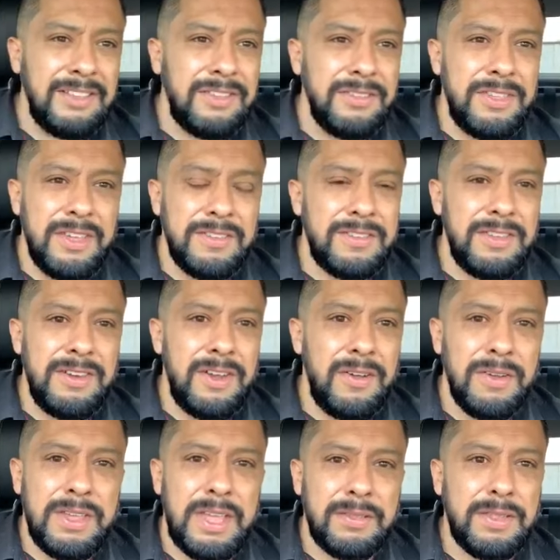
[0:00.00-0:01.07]
like to just
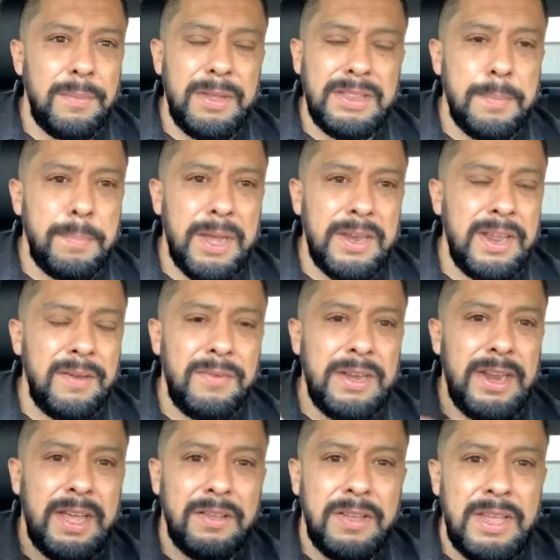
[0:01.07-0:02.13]
kick them in the butt
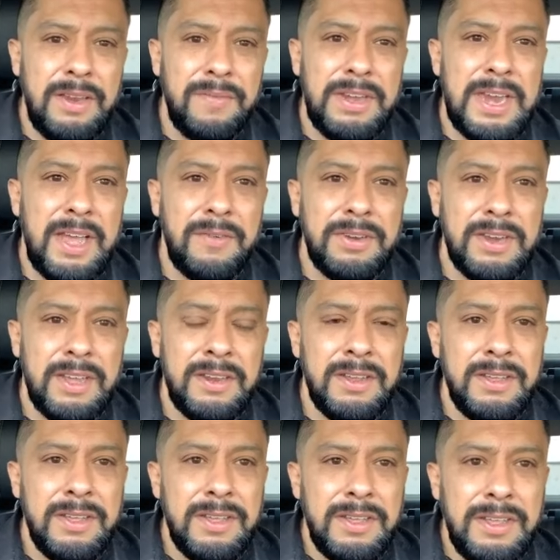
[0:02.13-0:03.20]
every now and then.
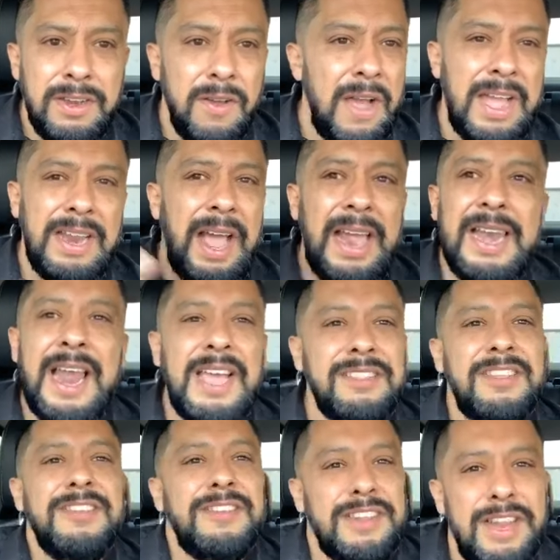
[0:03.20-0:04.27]
I
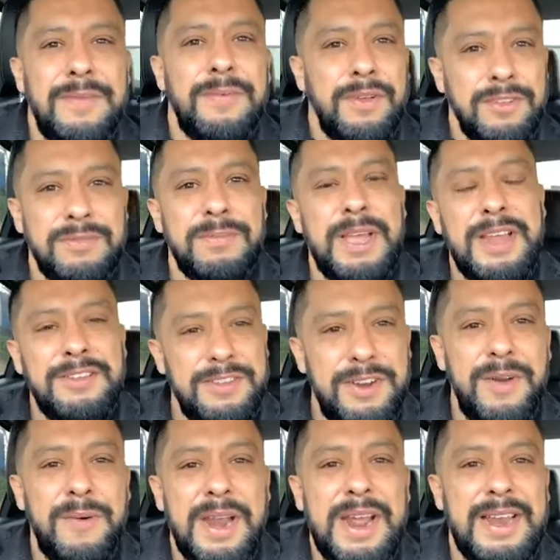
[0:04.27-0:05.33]
like these liberals, man.
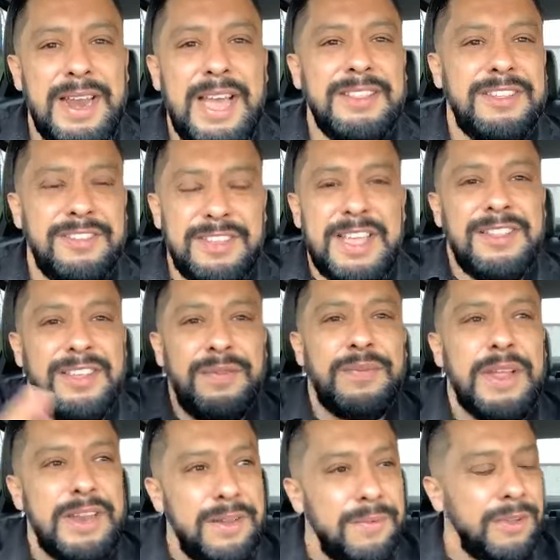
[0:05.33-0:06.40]
You know what? I like these
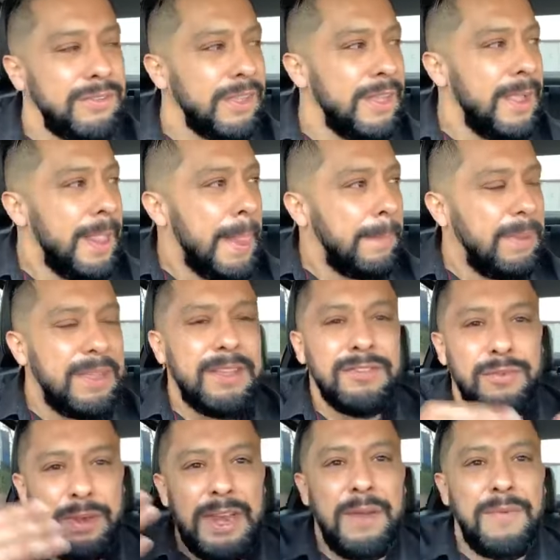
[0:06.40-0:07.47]
Antifa liberals
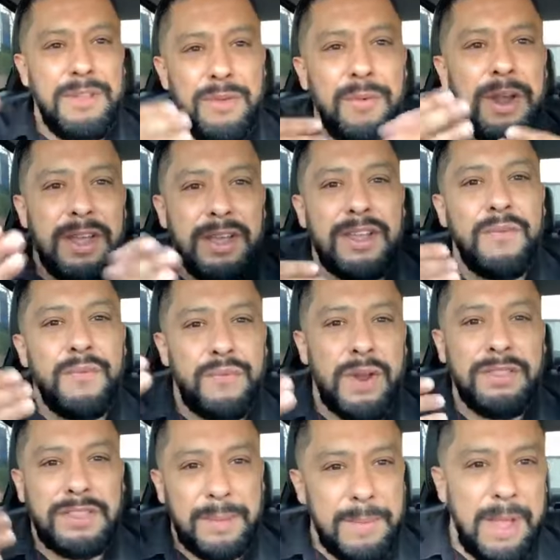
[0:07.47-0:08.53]
because whenever you want to
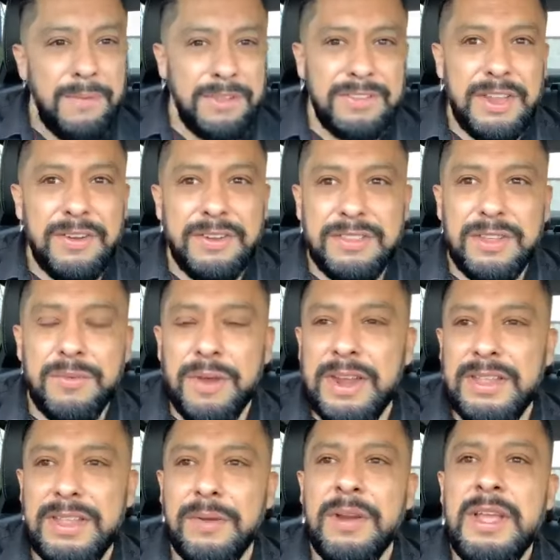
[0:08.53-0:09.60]
confront them, I was here in
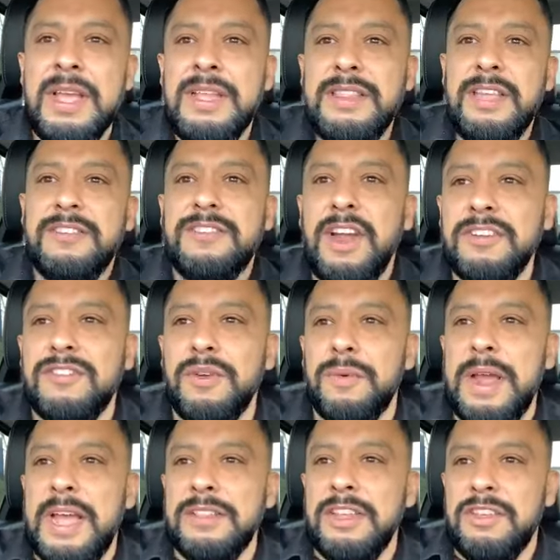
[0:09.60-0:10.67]
Tijuana and they start
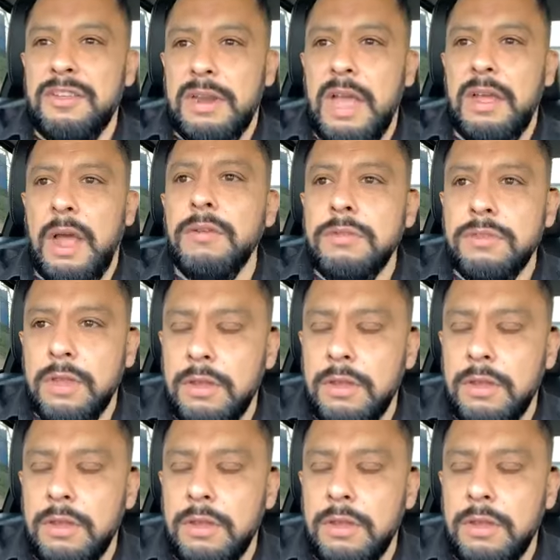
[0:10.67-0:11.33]
surrounding you like,